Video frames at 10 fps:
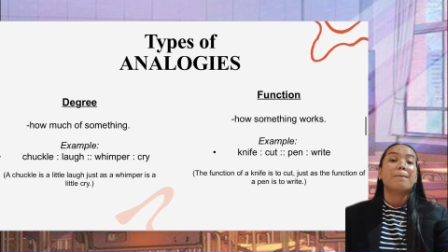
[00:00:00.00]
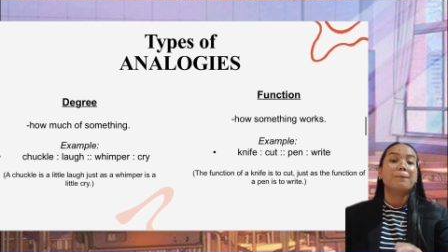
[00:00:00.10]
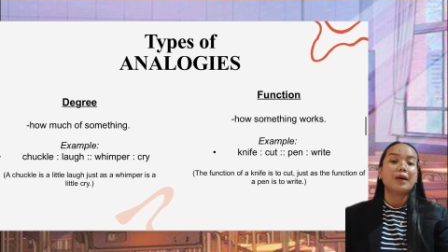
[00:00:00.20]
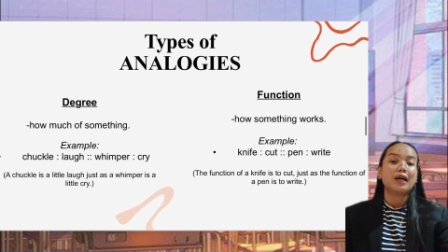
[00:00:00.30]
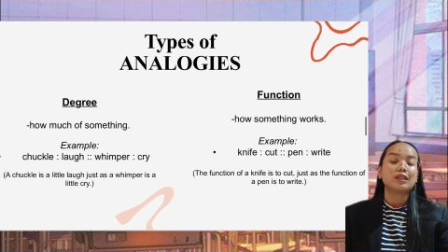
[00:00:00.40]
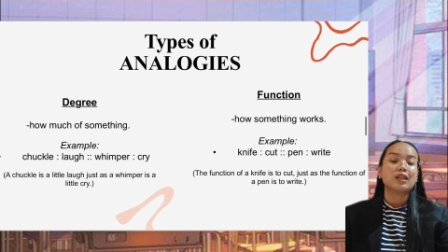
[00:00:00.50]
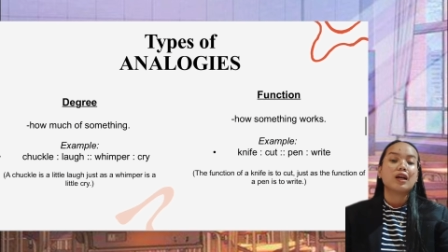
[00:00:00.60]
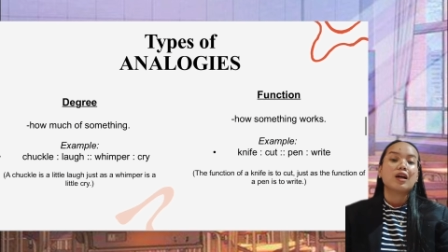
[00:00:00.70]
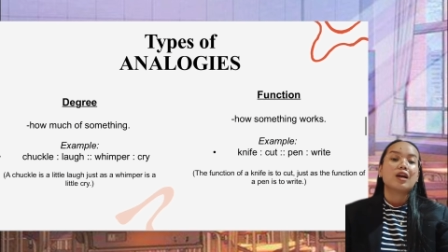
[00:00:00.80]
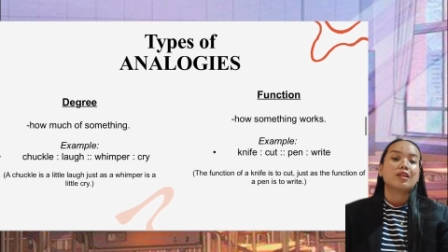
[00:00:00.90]
But
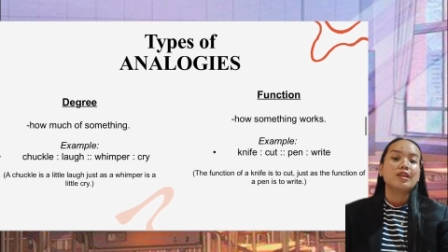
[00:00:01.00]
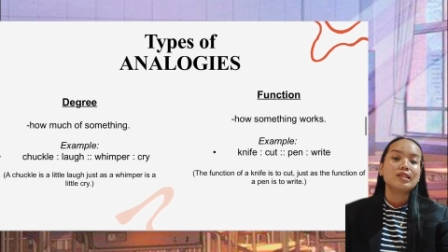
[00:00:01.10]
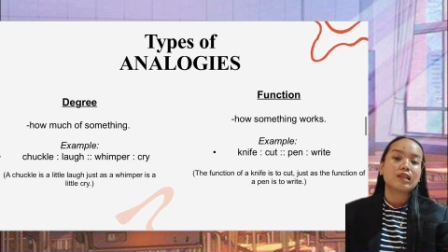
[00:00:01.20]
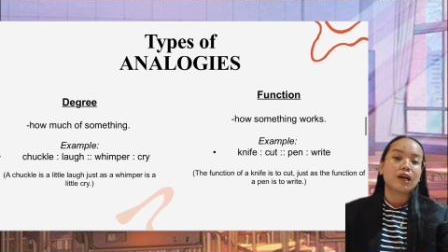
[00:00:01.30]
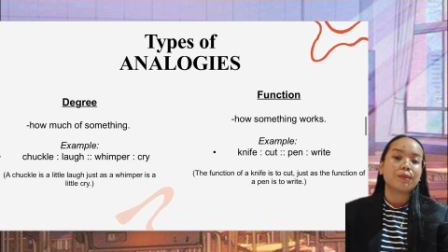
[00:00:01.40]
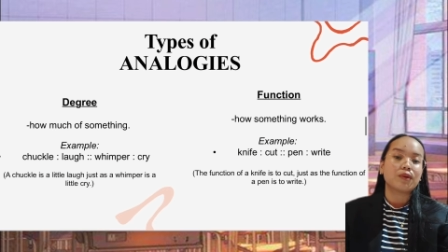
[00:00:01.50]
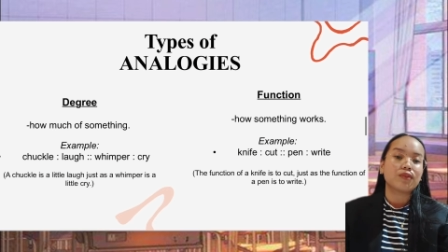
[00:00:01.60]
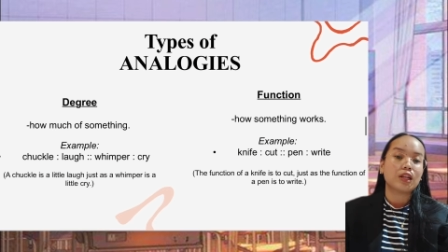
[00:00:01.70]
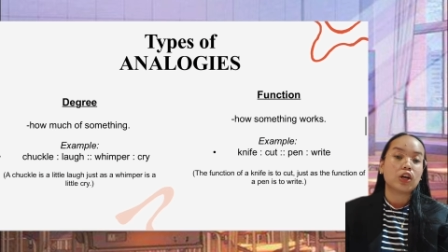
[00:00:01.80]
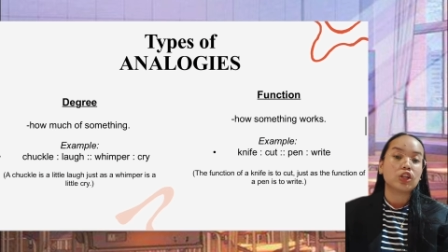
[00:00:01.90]
this type of
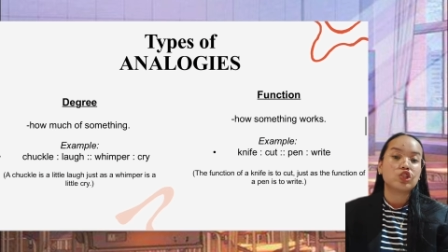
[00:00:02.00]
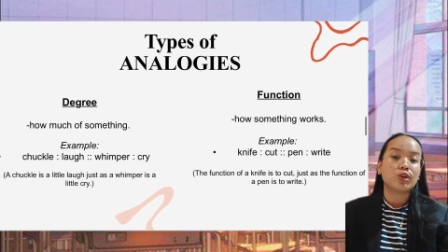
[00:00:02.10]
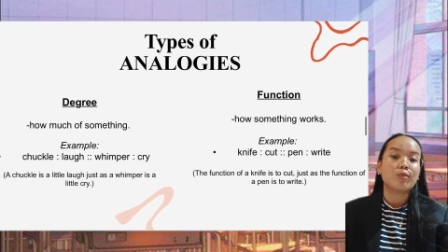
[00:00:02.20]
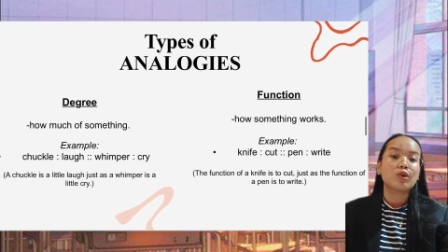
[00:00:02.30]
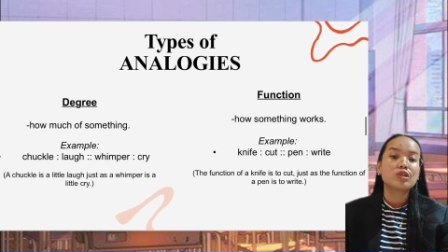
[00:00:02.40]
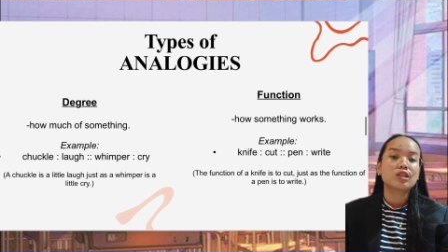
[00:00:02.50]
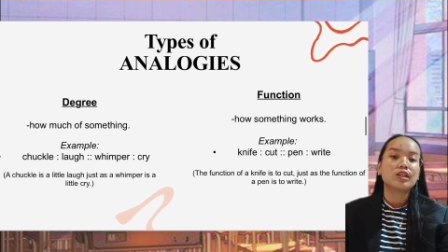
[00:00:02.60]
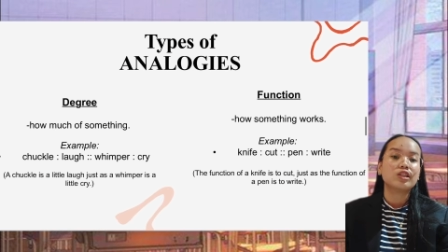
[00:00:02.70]
analogy mostly